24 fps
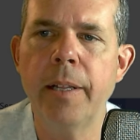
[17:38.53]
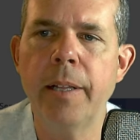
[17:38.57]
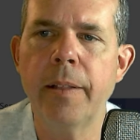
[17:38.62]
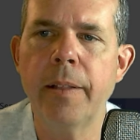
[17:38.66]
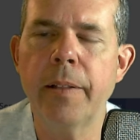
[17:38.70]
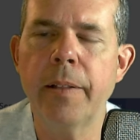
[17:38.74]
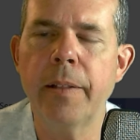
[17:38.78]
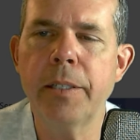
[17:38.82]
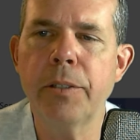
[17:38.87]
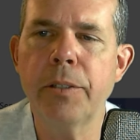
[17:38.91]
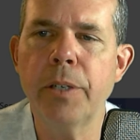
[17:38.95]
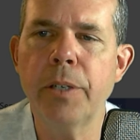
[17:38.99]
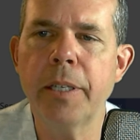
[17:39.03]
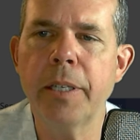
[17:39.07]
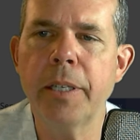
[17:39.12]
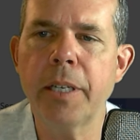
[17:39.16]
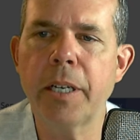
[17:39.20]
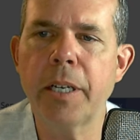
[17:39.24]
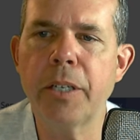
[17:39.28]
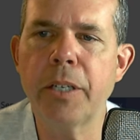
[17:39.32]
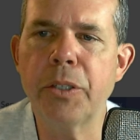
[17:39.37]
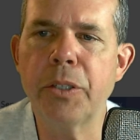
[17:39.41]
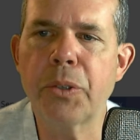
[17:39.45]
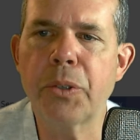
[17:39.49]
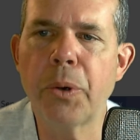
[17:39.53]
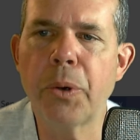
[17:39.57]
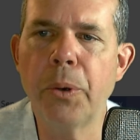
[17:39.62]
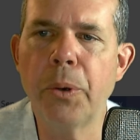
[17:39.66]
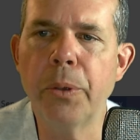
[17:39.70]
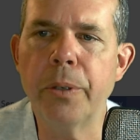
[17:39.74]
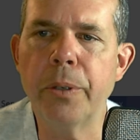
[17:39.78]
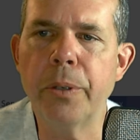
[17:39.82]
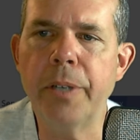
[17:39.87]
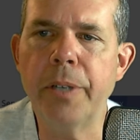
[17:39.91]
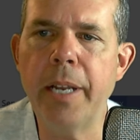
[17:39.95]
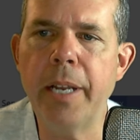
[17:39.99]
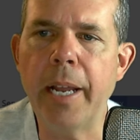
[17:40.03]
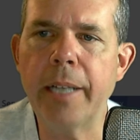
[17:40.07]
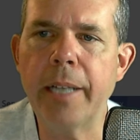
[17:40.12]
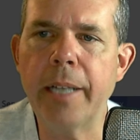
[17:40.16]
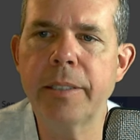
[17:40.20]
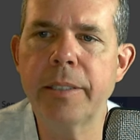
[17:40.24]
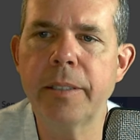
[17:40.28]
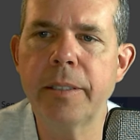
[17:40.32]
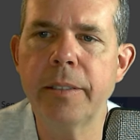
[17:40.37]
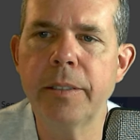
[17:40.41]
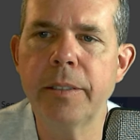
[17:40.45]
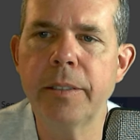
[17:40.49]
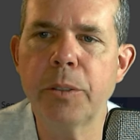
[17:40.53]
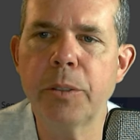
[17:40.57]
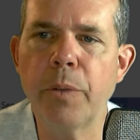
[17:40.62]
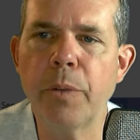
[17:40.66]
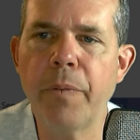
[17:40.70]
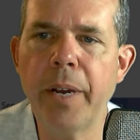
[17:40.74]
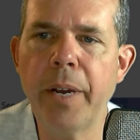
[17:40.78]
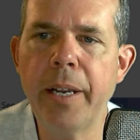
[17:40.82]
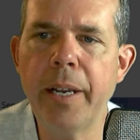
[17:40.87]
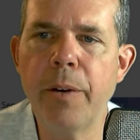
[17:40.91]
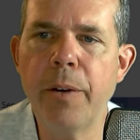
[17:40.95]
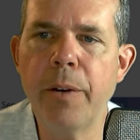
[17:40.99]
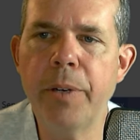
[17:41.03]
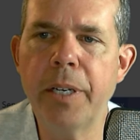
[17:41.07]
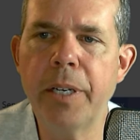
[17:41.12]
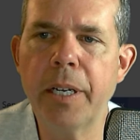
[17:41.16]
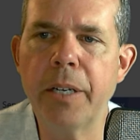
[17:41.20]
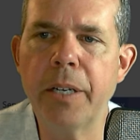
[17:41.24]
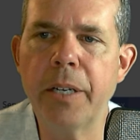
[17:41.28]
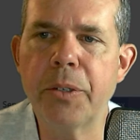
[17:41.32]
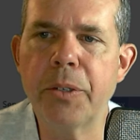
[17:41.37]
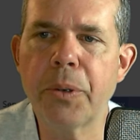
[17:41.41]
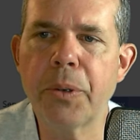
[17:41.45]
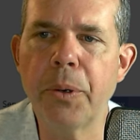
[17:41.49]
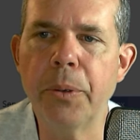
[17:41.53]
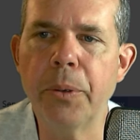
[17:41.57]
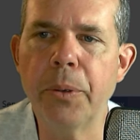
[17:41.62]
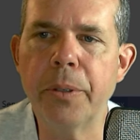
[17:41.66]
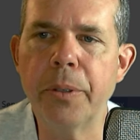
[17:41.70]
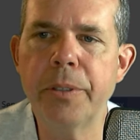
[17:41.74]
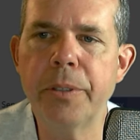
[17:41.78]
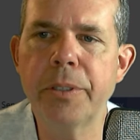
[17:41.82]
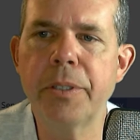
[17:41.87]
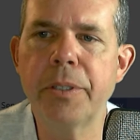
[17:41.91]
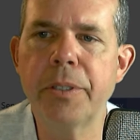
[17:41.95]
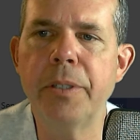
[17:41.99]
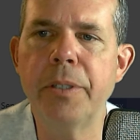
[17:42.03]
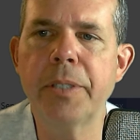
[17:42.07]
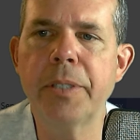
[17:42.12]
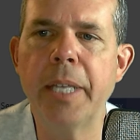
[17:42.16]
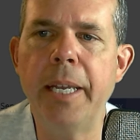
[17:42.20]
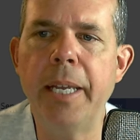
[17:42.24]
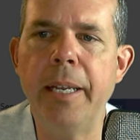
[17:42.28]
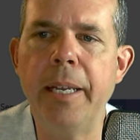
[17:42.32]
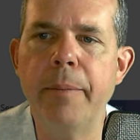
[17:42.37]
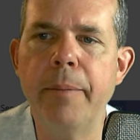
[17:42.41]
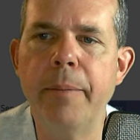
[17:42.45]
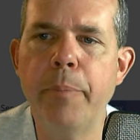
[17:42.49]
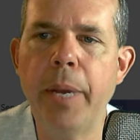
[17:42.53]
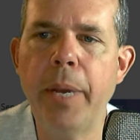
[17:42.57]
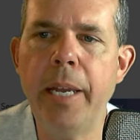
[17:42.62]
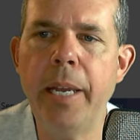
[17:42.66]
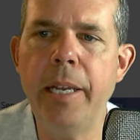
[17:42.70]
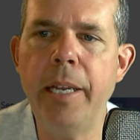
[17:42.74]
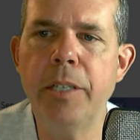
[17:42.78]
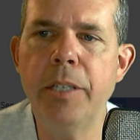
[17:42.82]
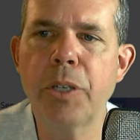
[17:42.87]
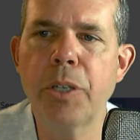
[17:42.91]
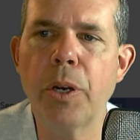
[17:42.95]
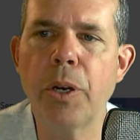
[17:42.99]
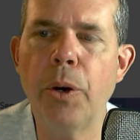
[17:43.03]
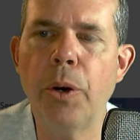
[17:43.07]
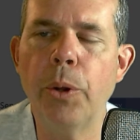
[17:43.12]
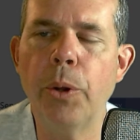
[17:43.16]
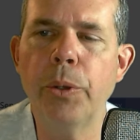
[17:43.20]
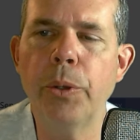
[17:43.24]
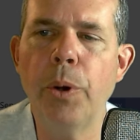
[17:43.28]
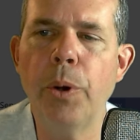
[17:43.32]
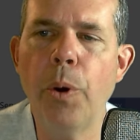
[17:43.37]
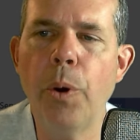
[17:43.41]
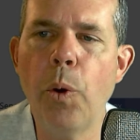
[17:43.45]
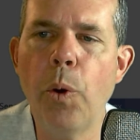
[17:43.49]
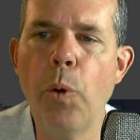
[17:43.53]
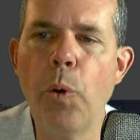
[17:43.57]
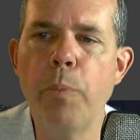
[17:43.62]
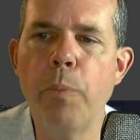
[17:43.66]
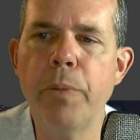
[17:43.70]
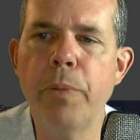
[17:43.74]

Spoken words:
Let's look at the controller next. So if I go into controllers, there's a page called Home